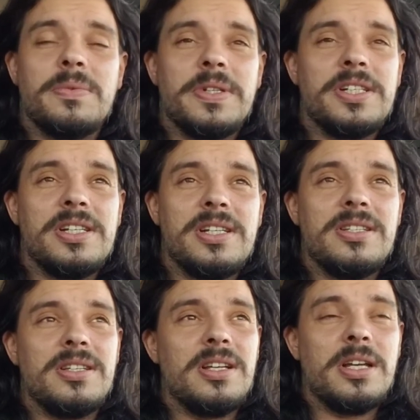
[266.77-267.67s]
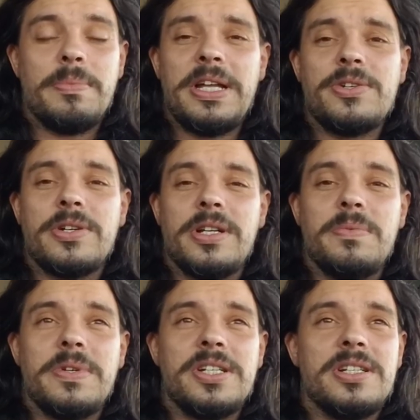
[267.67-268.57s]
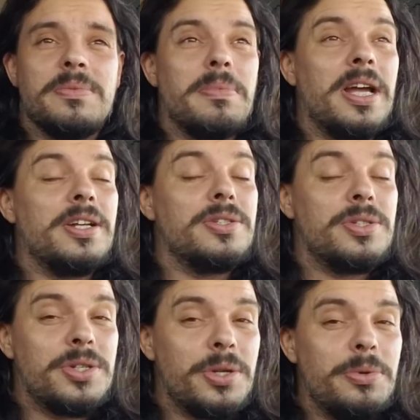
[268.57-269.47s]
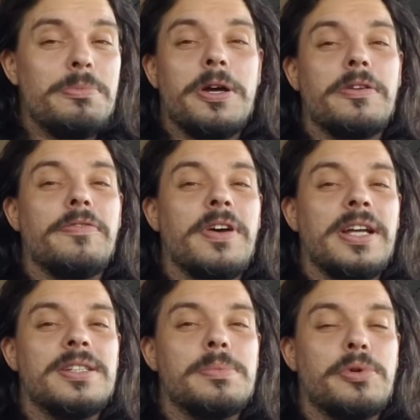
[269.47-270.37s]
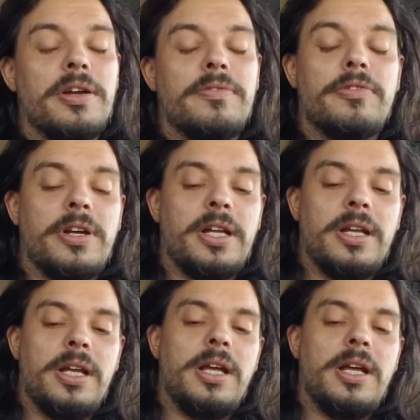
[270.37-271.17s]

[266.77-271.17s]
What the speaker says: which is a command trait, which is a -2 modifier to bravery.